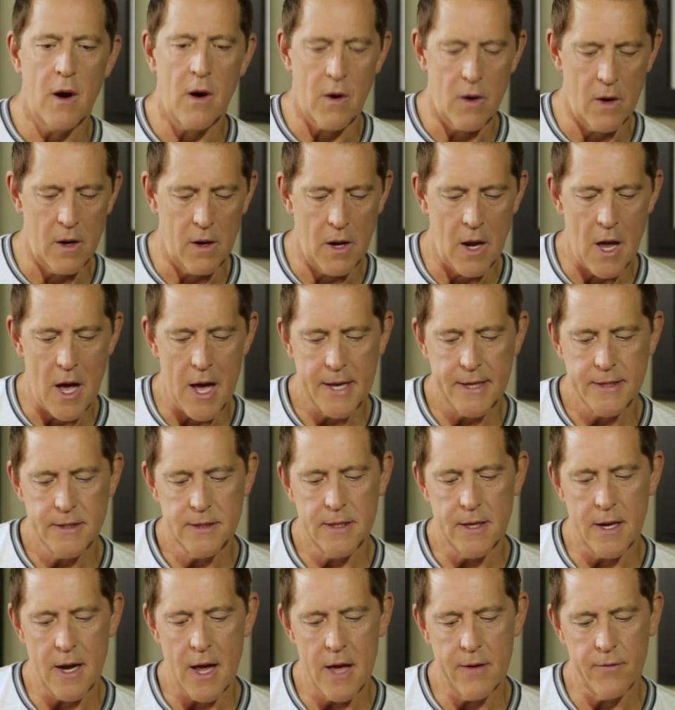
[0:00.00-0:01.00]
are
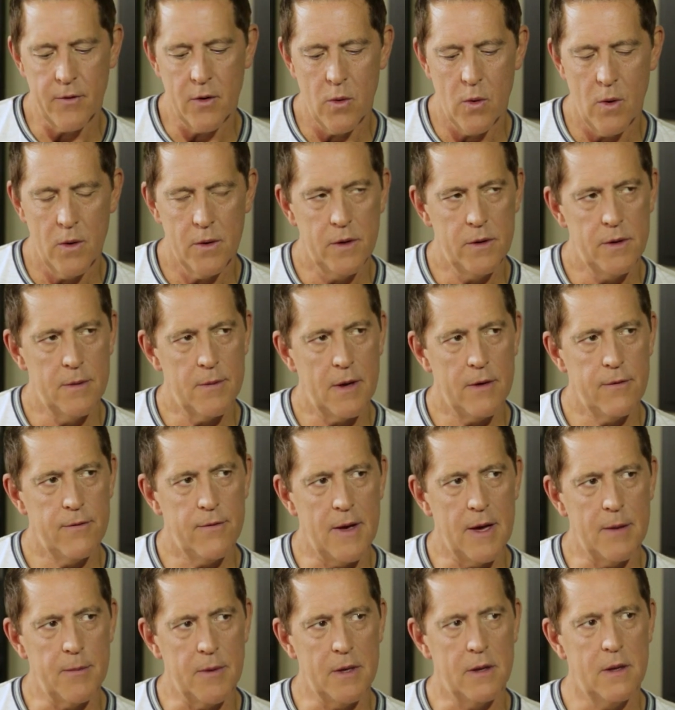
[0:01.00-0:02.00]
lines that I have quoted to my
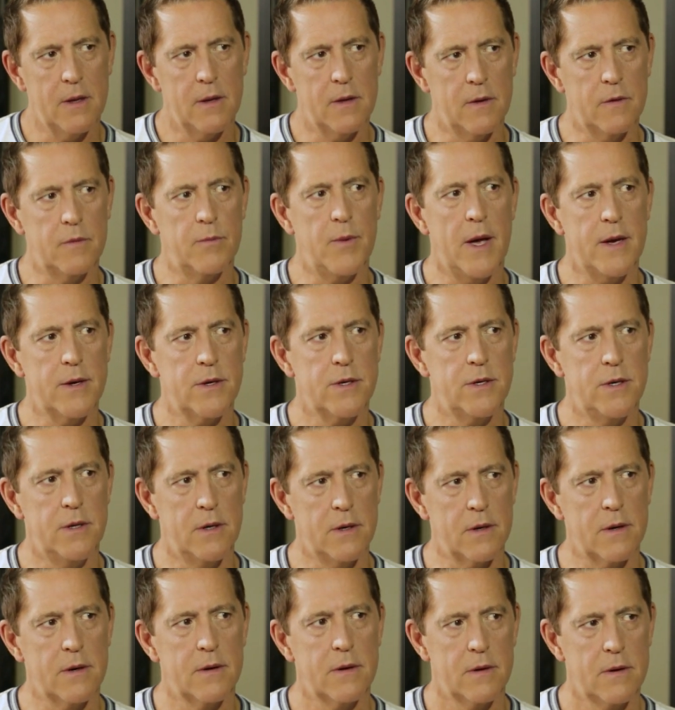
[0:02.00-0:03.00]
family this past
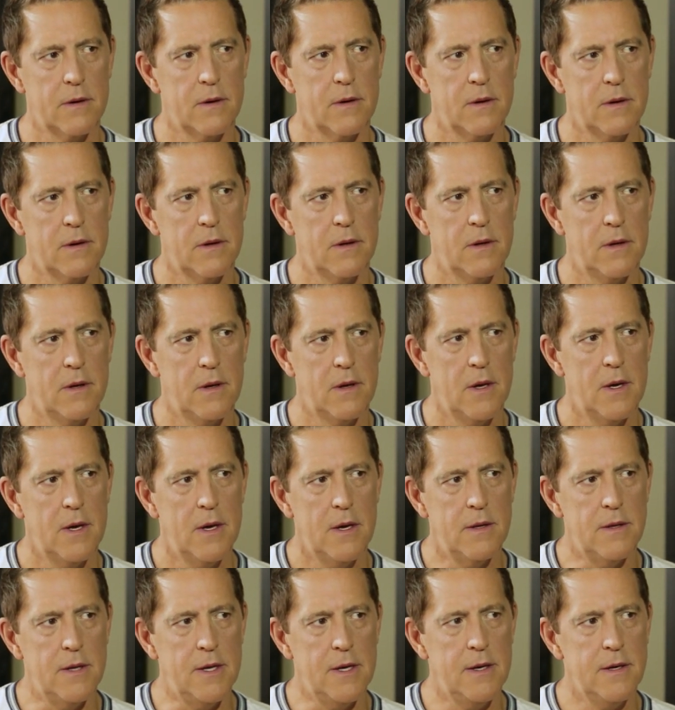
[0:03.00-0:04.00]
year.
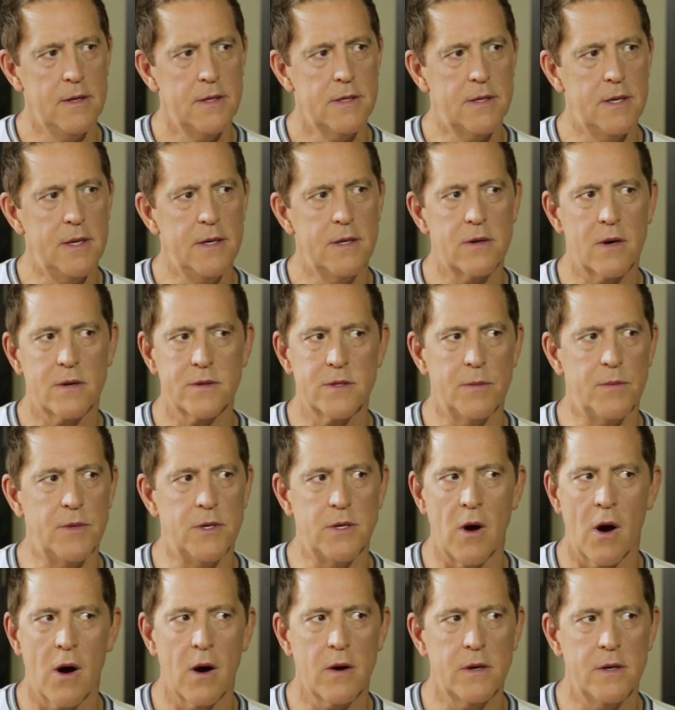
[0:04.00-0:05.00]
These, these are some
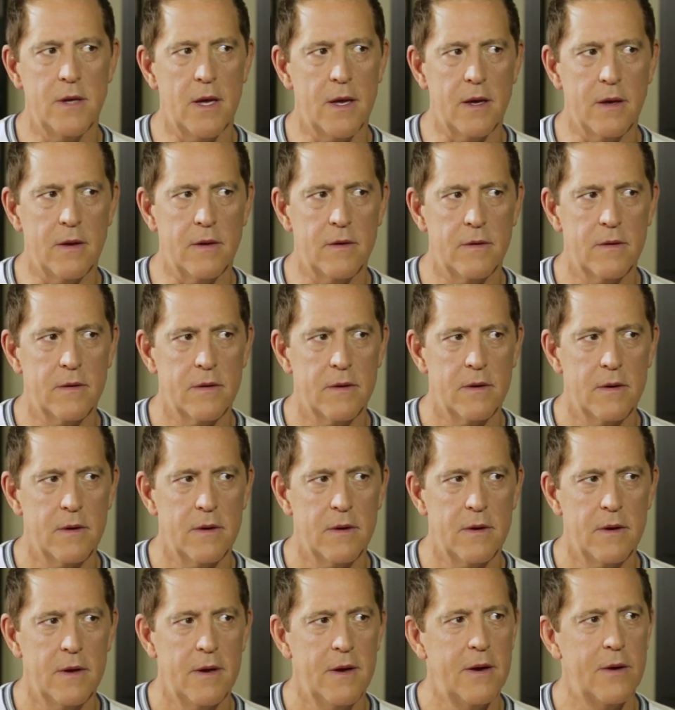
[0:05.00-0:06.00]
dark days.
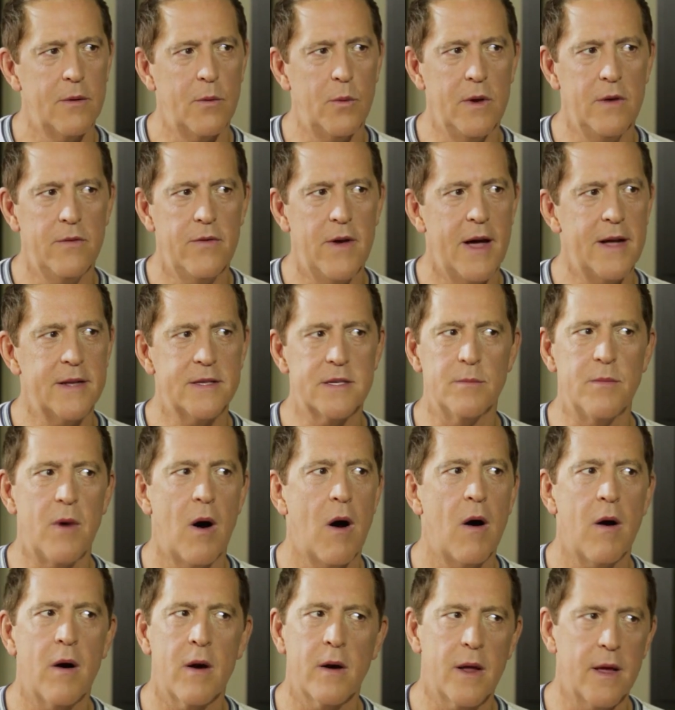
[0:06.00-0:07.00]
We've had some
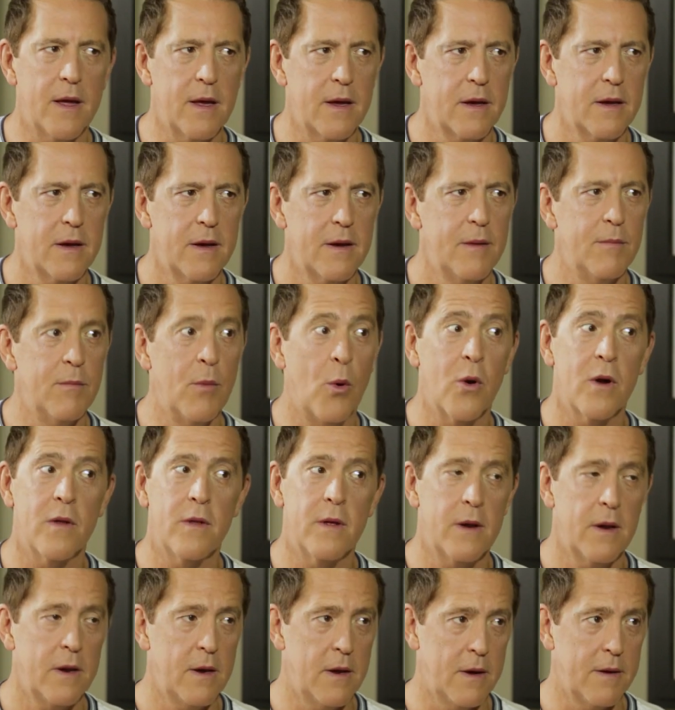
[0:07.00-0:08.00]
heartache, more
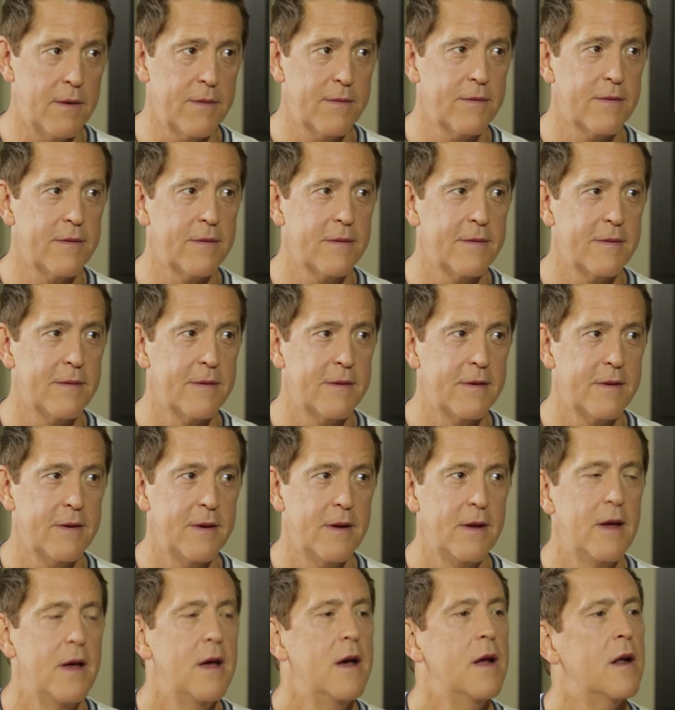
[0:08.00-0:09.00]
than enough.
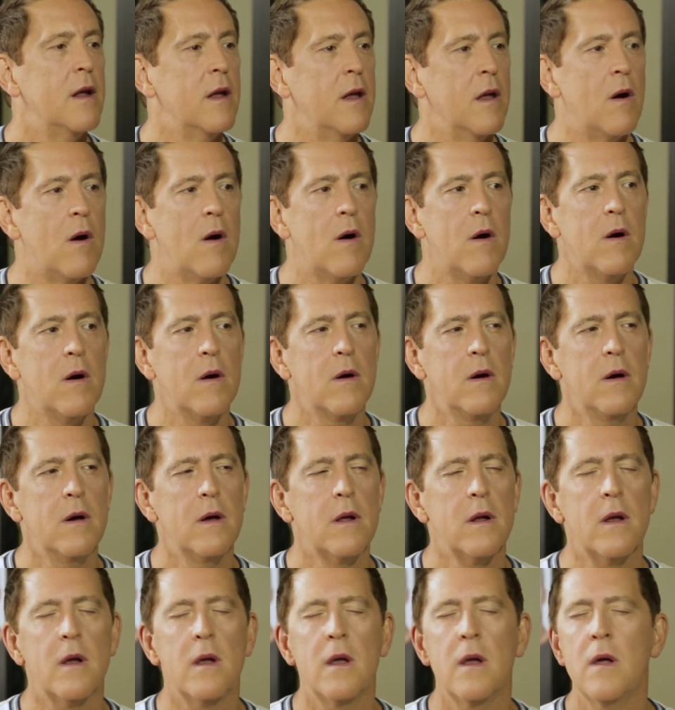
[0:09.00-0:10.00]
Mm.
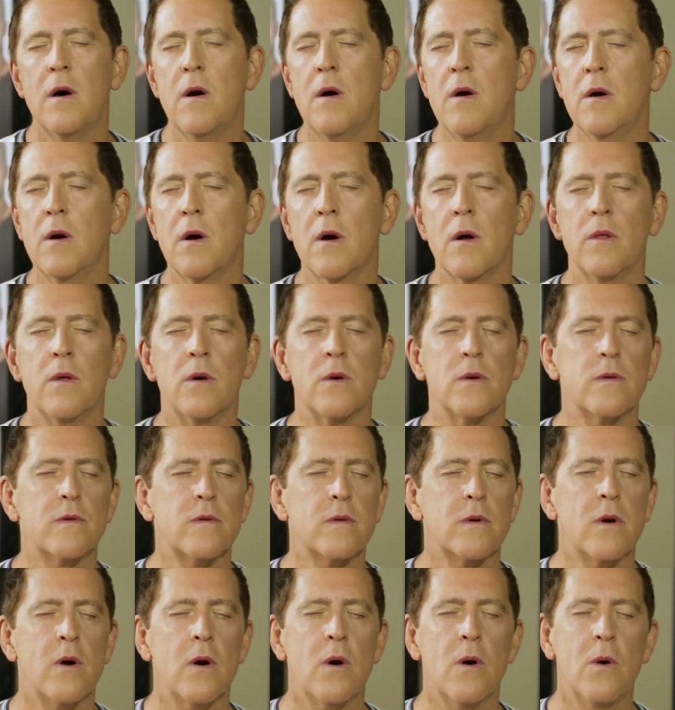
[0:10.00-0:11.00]
Long, long are
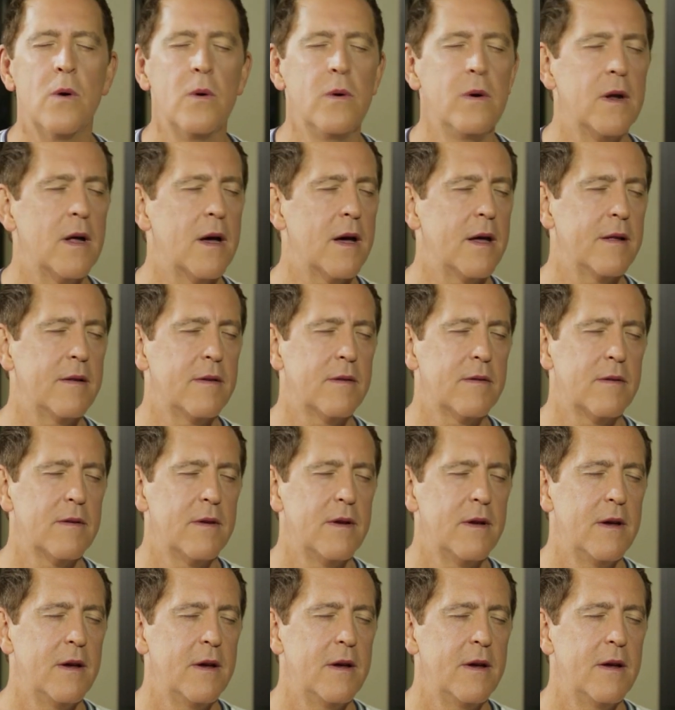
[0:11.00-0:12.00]
those cold nights.
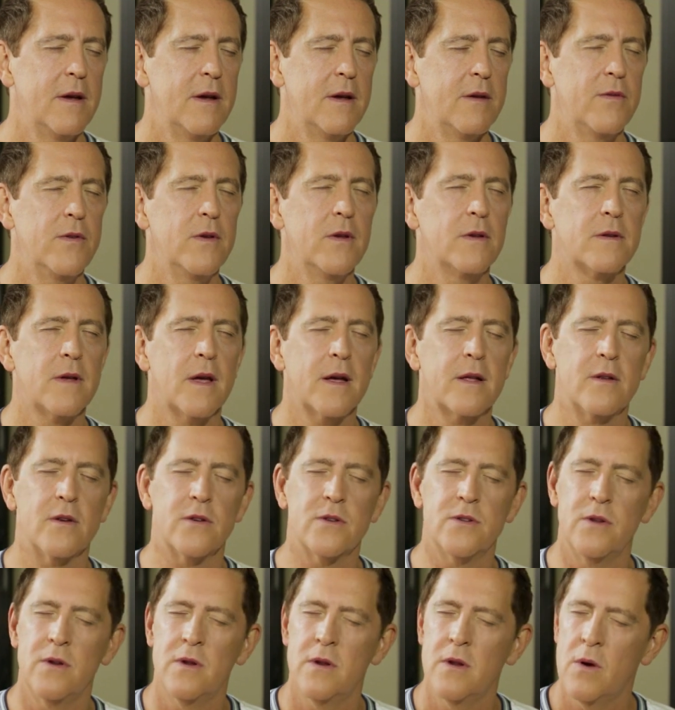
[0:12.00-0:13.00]
Feels like
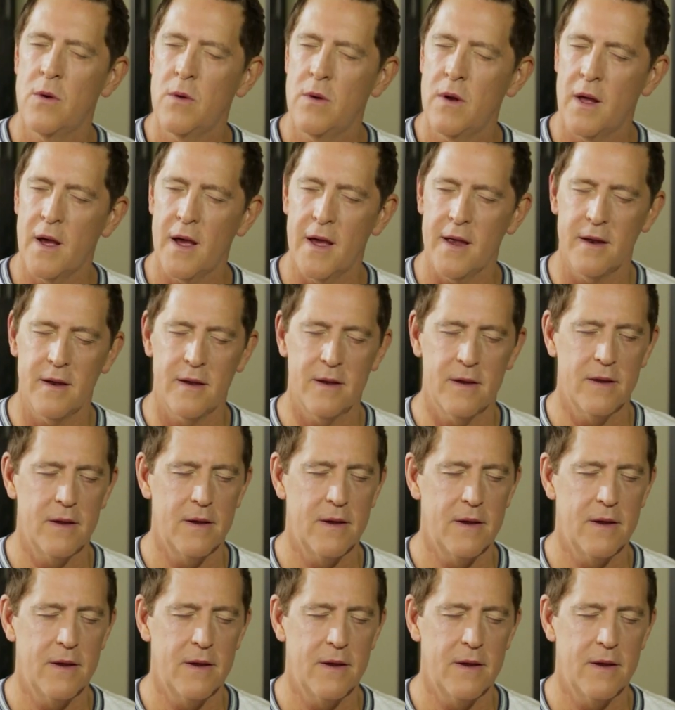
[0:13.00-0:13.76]
there's no light.